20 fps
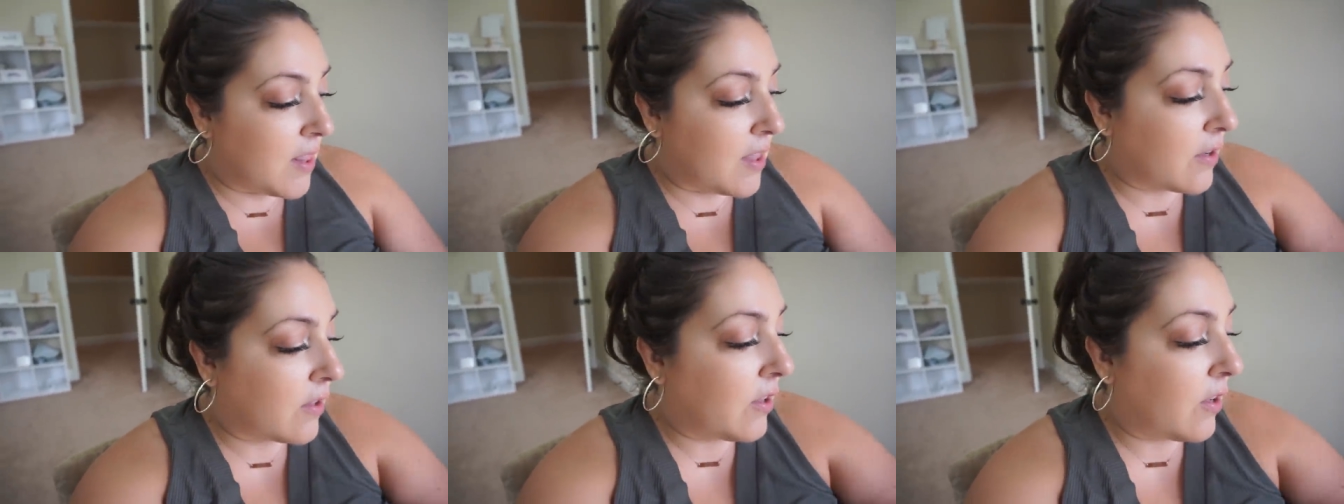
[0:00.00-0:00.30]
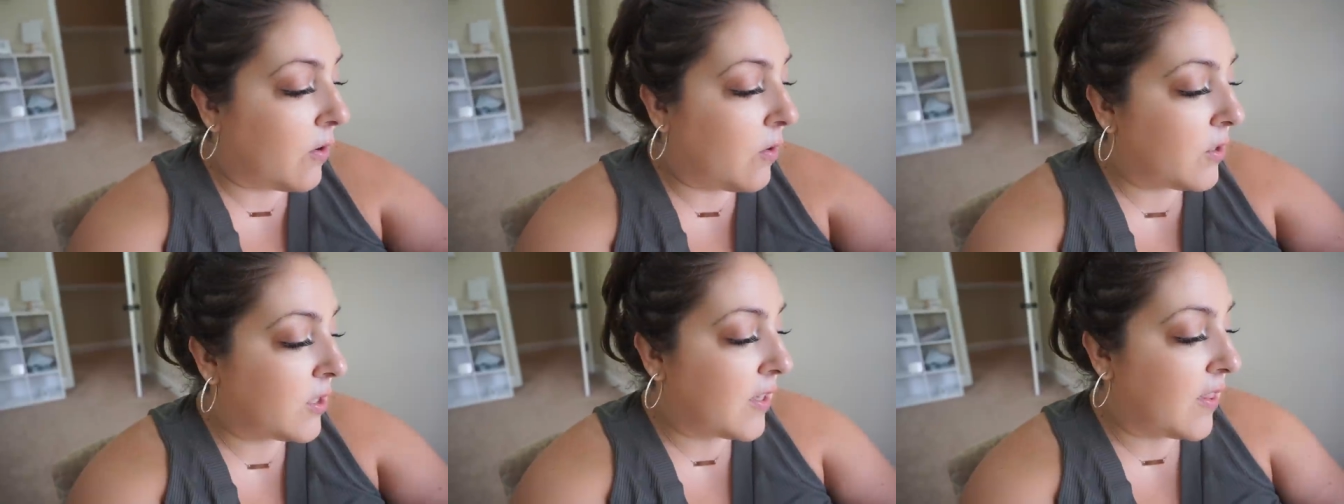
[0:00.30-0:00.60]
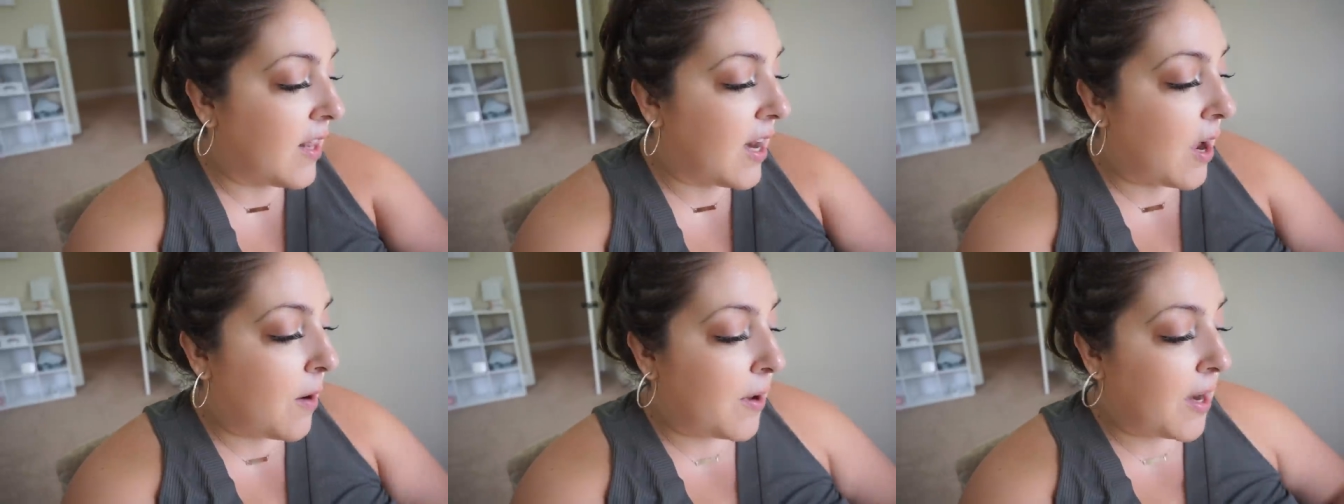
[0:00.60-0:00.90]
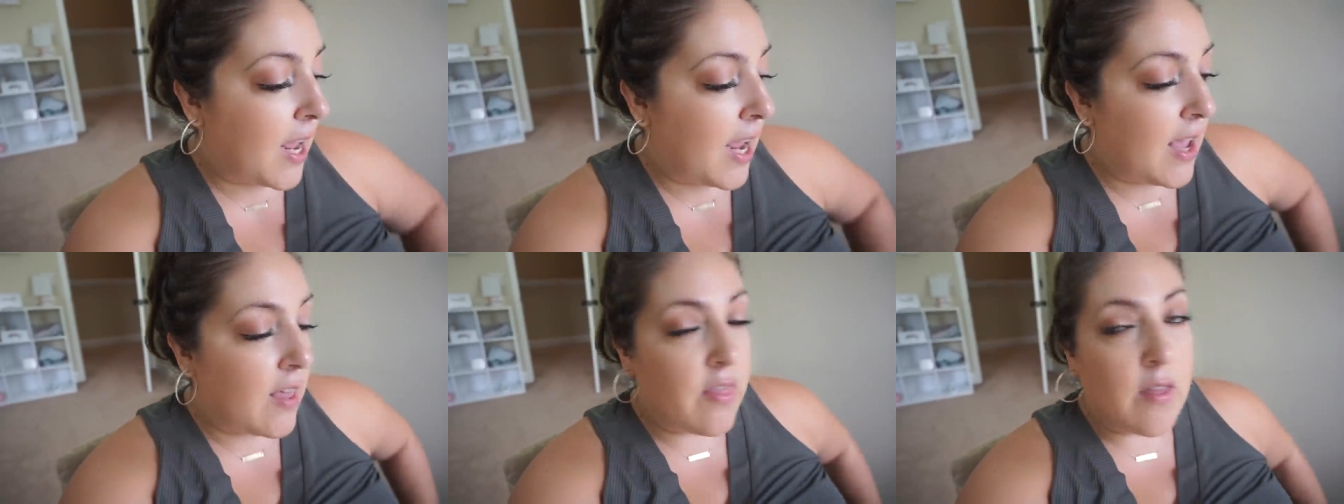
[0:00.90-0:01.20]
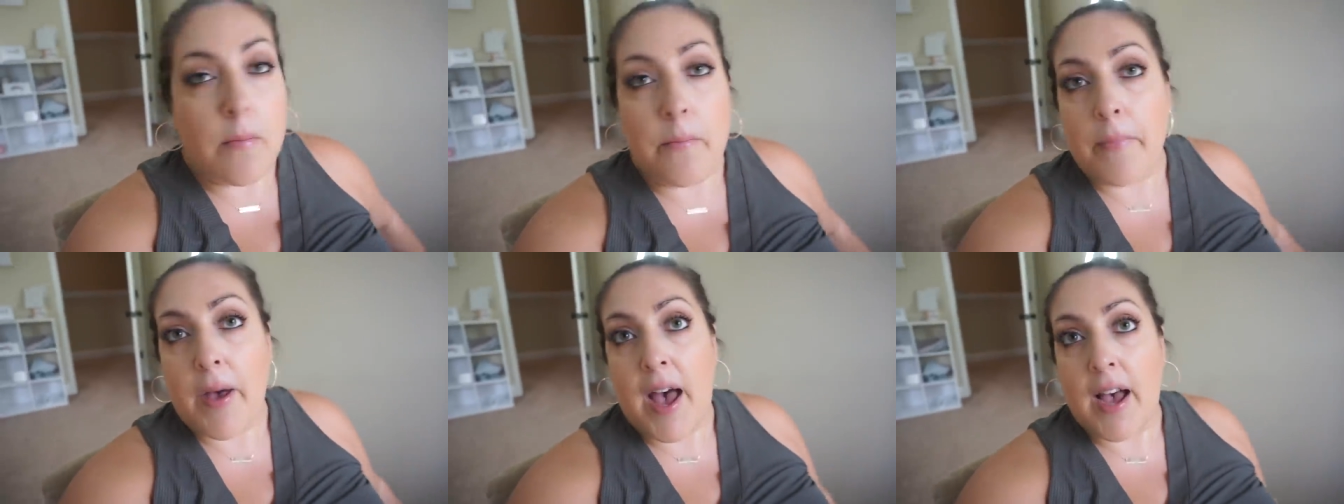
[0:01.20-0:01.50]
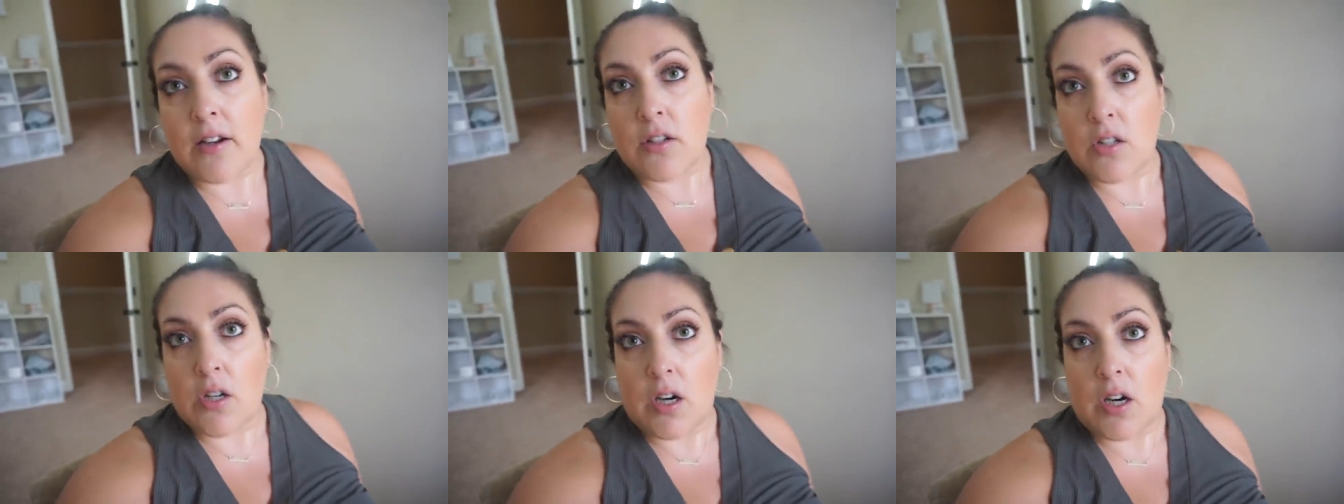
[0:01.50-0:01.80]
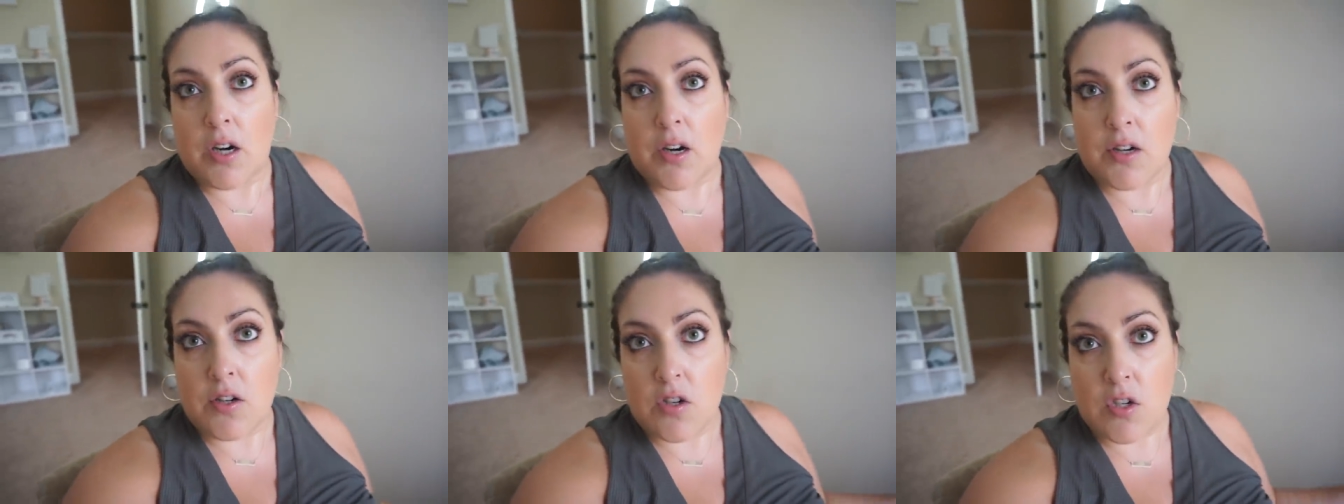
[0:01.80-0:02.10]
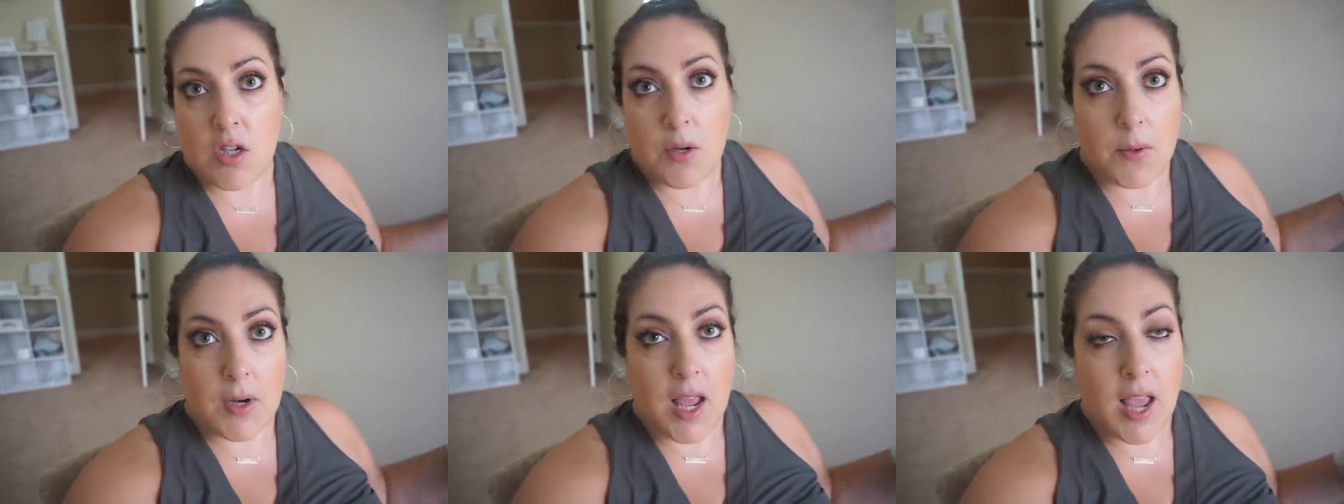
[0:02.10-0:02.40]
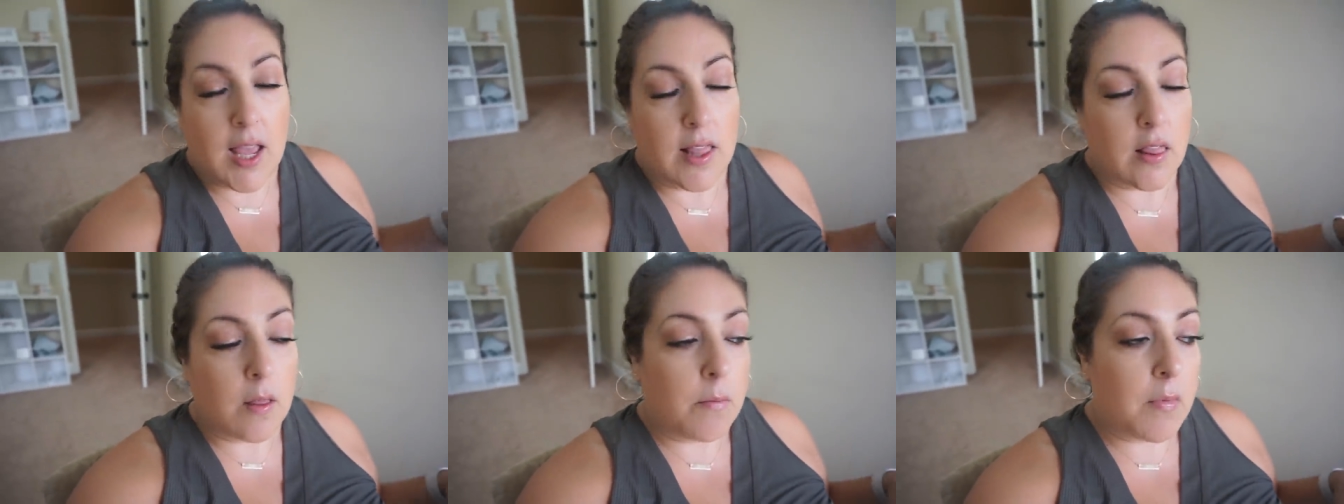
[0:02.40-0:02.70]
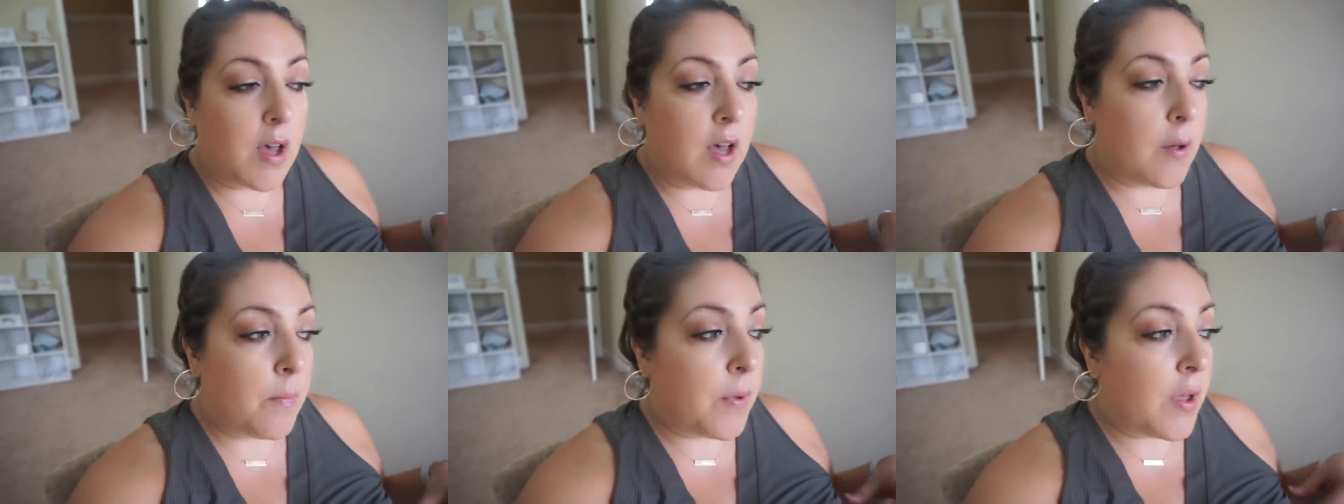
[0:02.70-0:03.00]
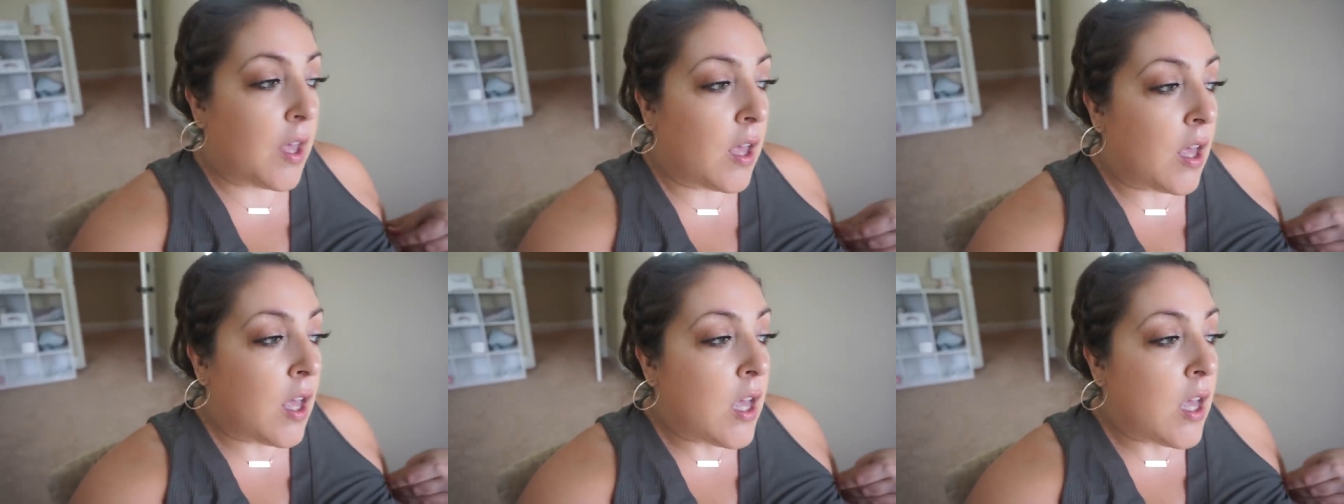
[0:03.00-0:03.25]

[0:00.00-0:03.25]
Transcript: the clothes and then I would hand them back to her and she would hang them up.